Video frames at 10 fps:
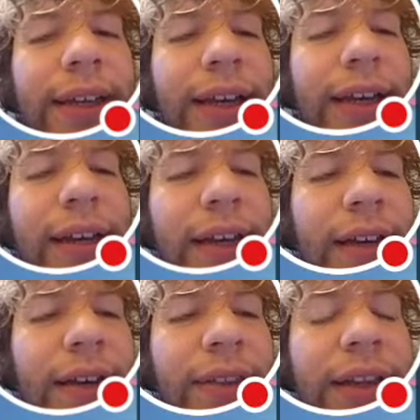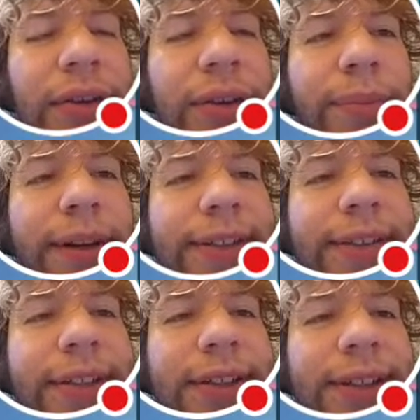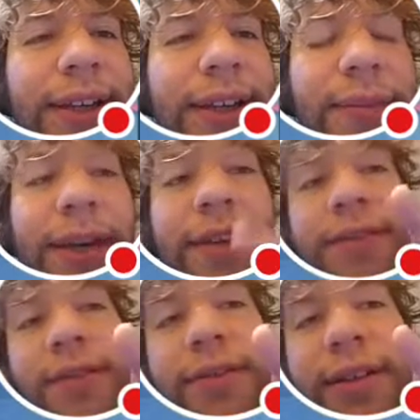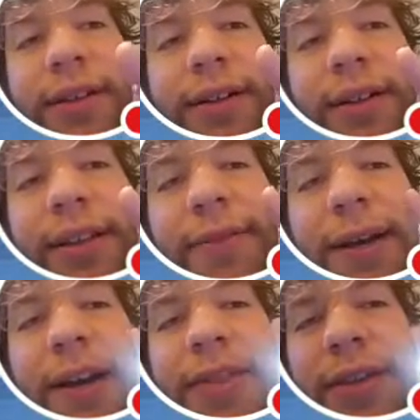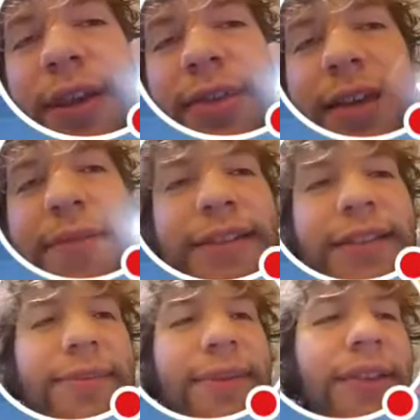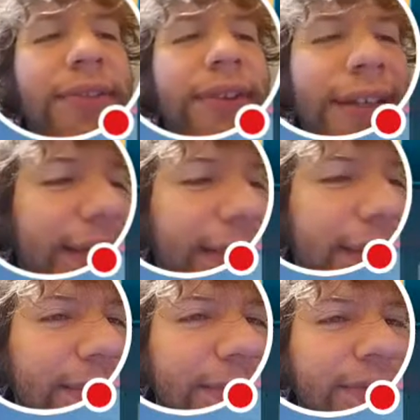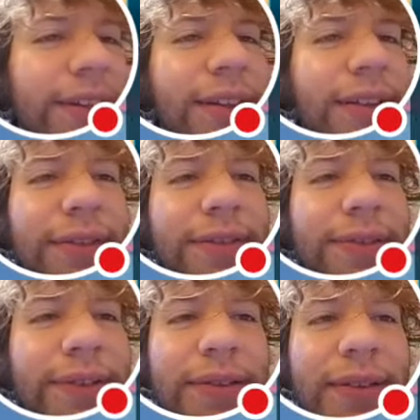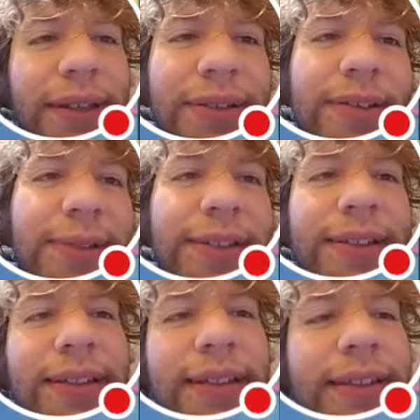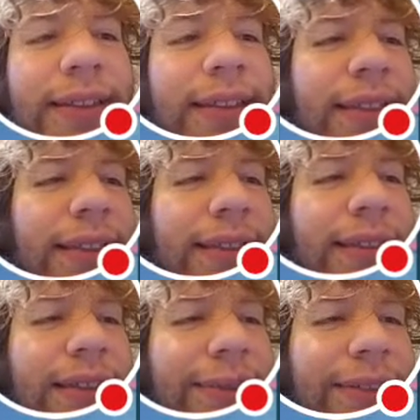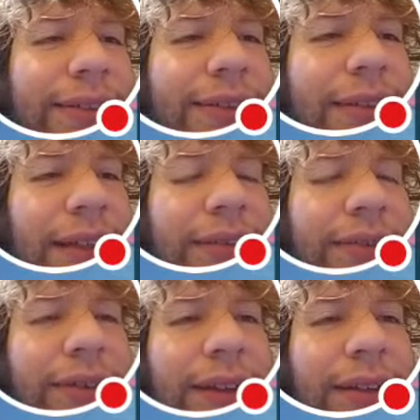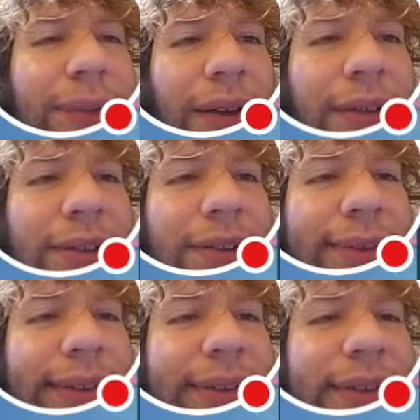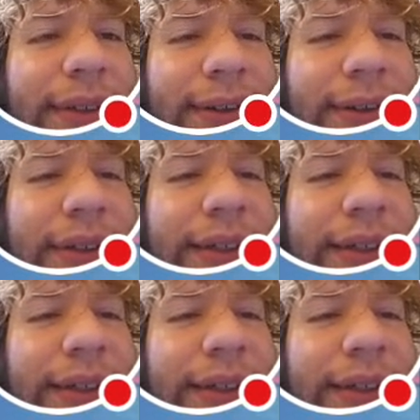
the new monster you can get in the maze or not the path. Get that monster, by the way. It's really good for countering Megaton. It's really bothersome. You don't really